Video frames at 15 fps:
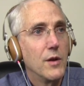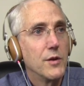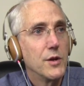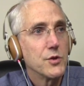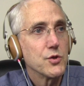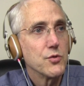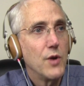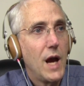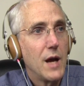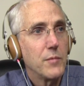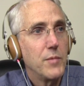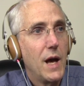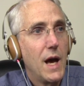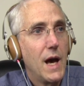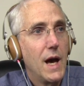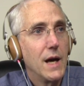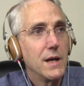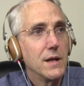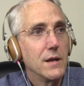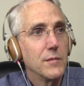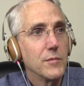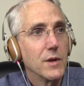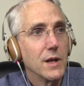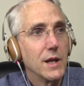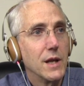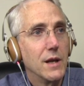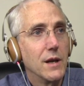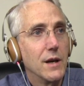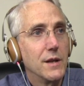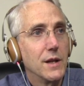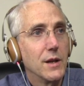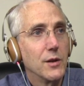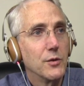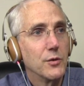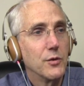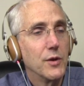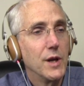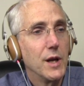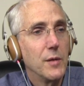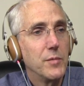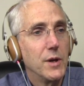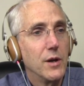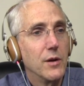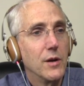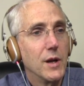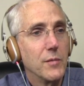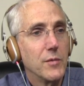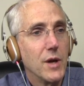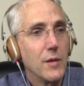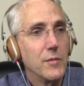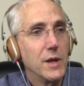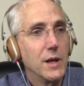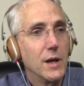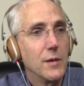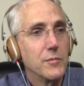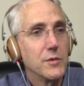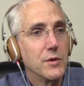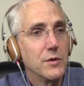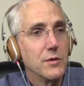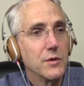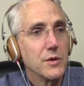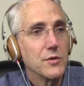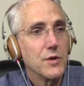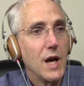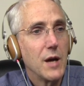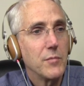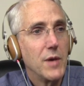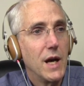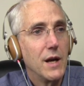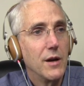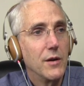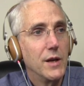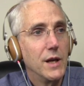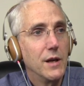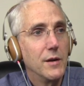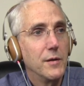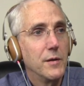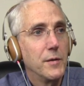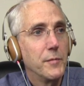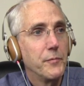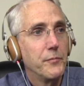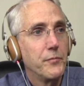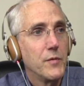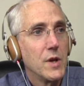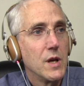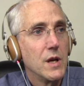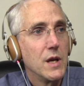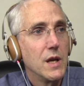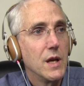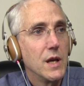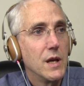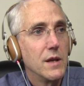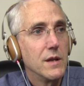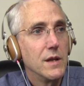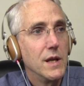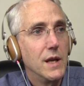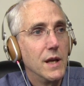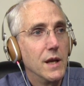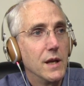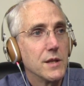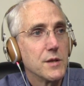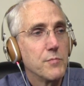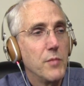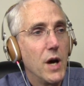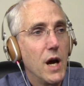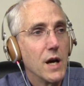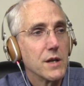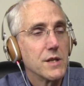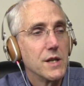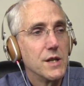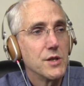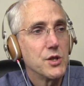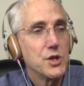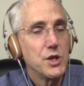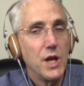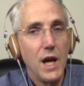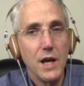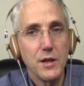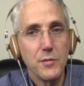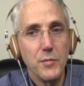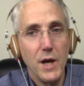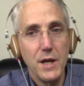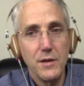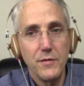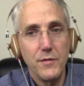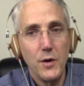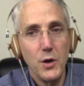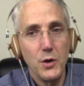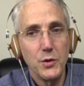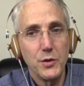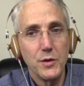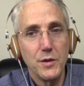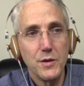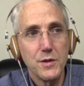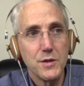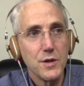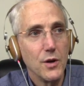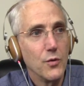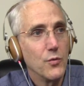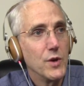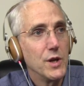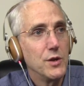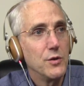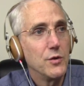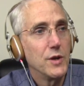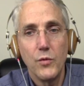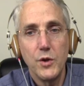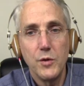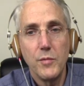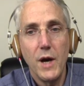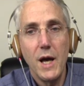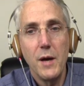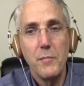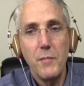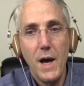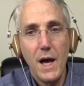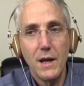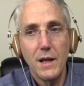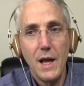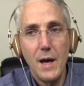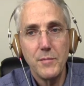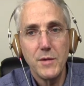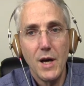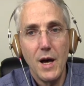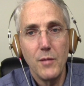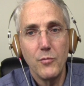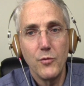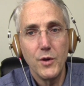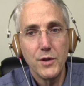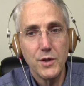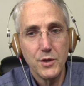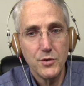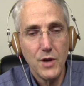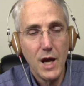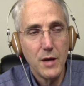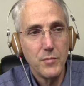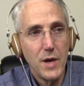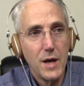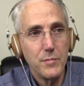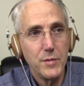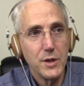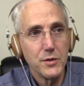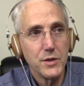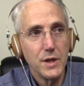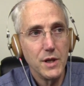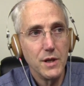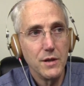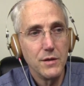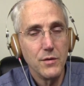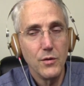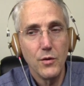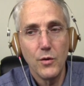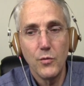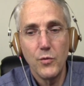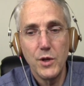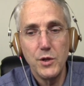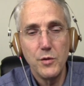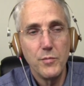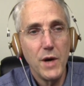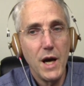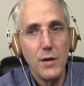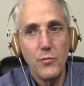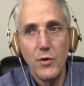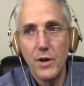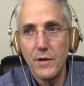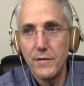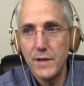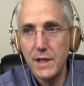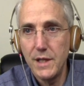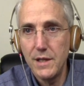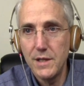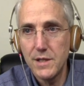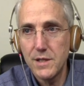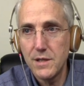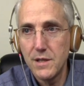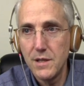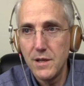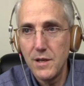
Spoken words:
The trackpad, I'm clicking on the little grid up here and I'm coming up to the trackpad area. Its box is checked by default. So when you buy a Mac laptop with the trackpad built in, or when you buy one of these